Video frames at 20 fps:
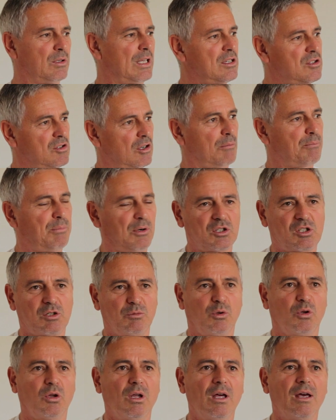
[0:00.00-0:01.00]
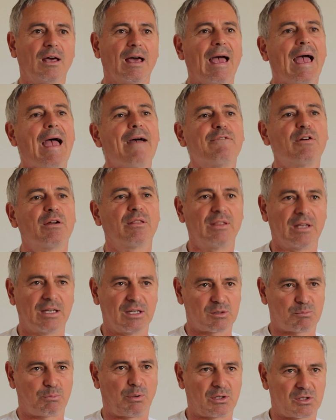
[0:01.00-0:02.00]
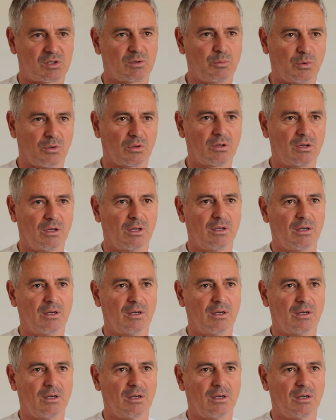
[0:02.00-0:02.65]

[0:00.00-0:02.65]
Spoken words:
that's not possible. Everything is possible.